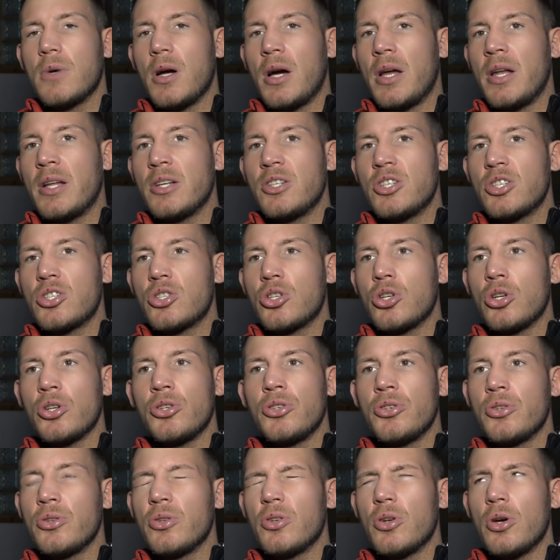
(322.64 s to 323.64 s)
I just
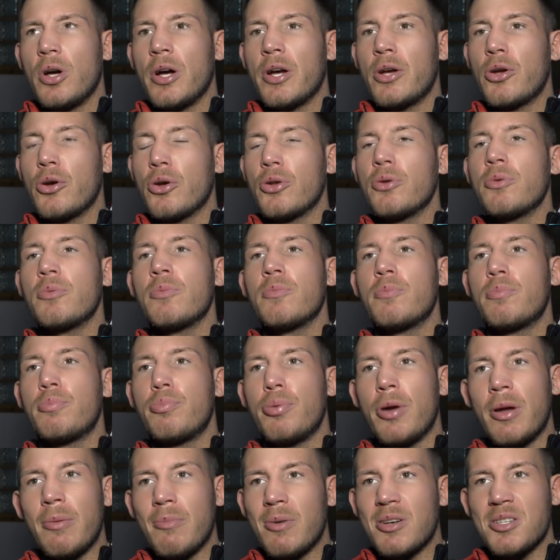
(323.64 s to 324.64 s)
couldn't
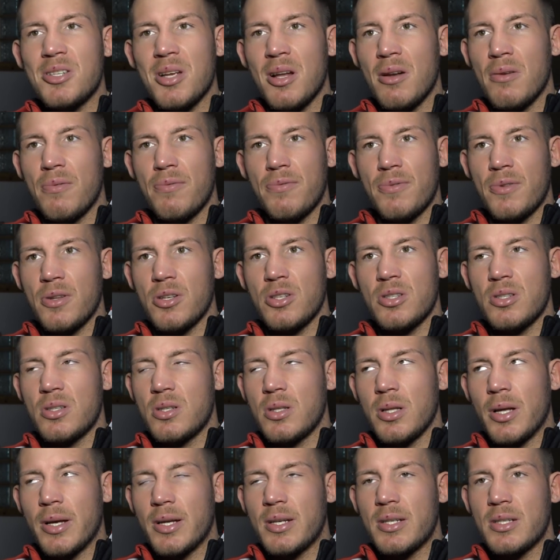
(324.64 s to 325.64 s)
bring myself to
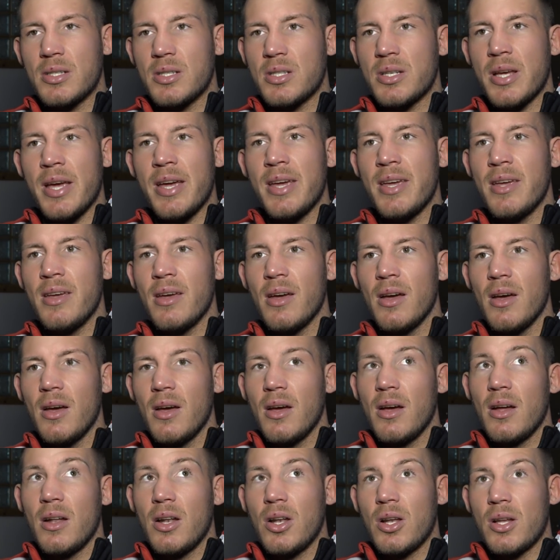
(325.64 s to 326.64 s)
say,
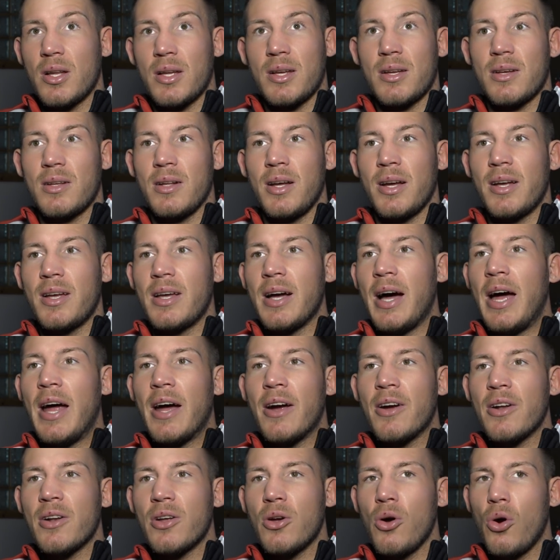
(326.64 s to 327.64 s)
like,
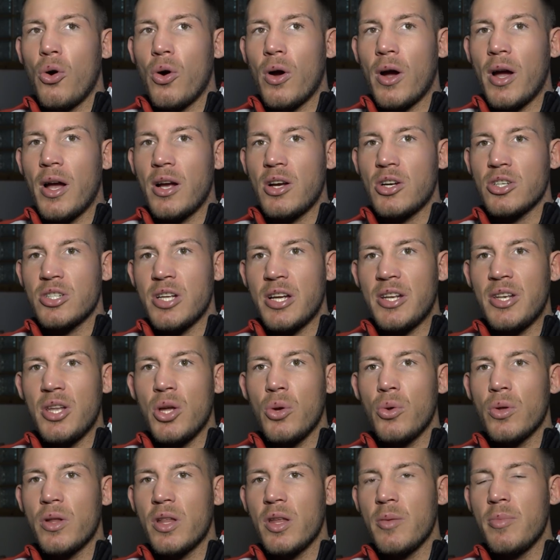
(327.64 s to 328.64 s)
Guy, I'm going to go, because I
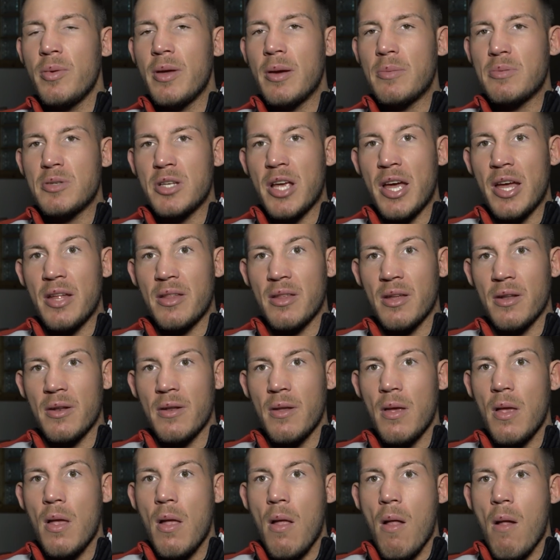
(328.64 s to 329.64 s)
knew that he'd be upset,
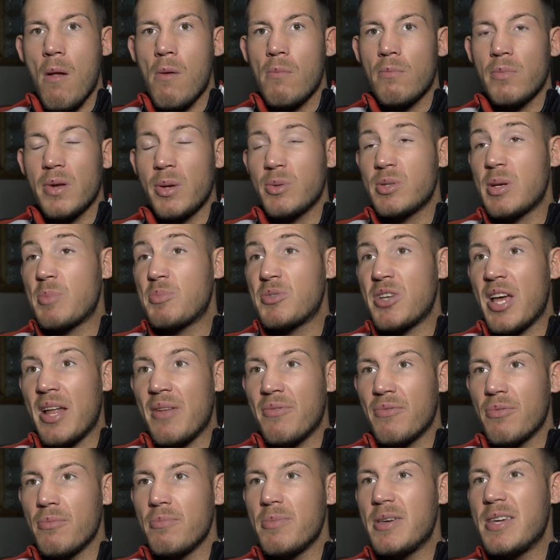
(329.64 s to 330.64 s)
and it was
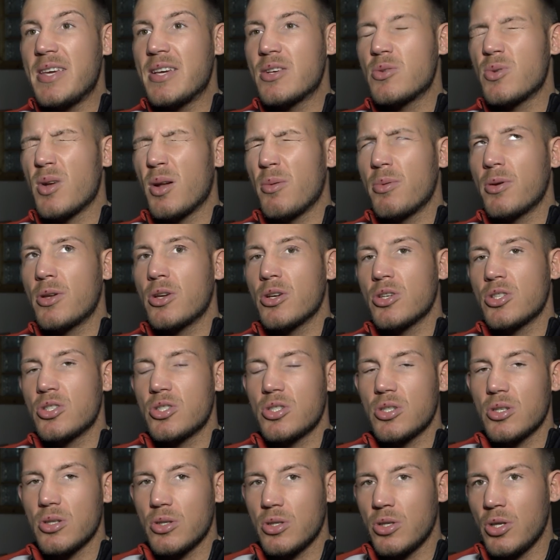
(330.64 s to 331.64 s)
upsetting for me as well,
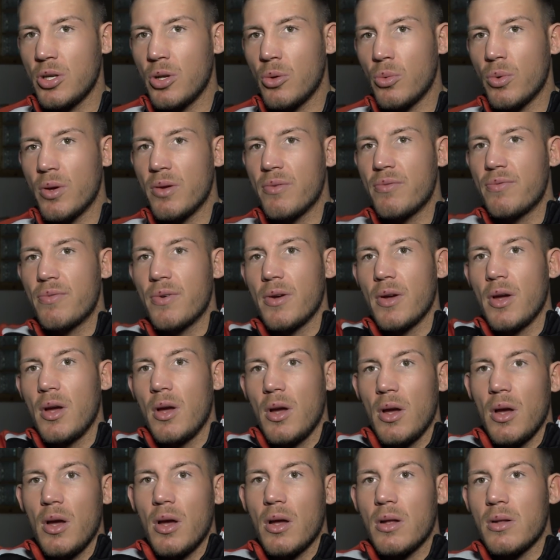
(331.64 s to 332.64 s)
because we've
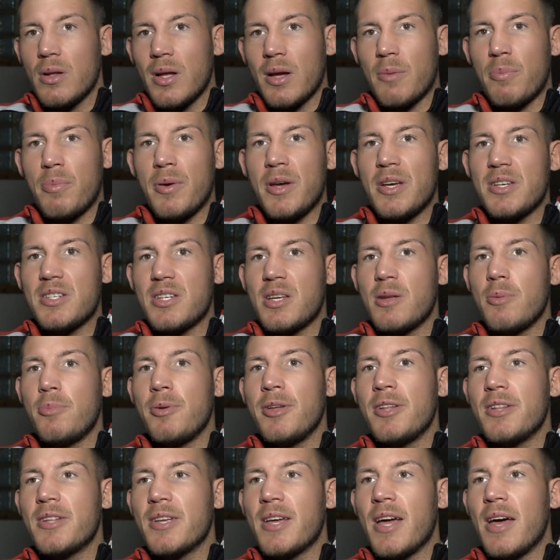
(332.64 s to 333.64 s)
basically
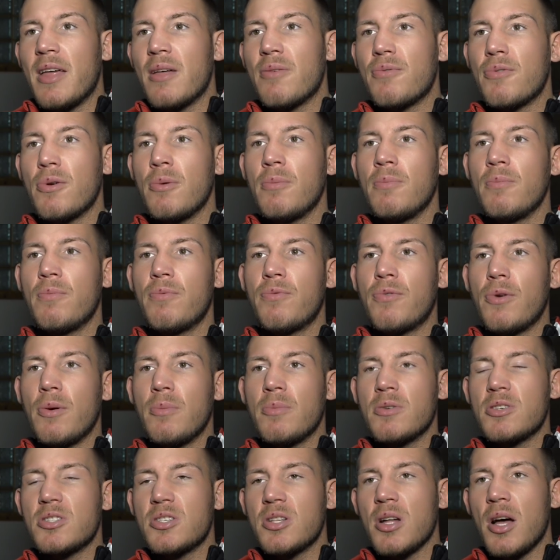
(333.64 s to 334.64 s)
been together from
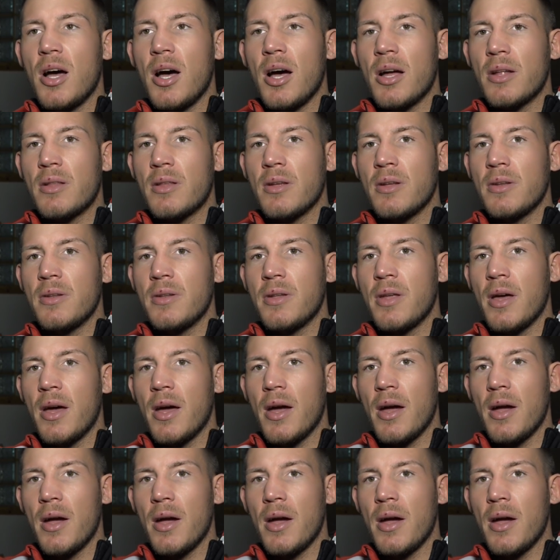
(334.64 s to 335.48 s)
the start, and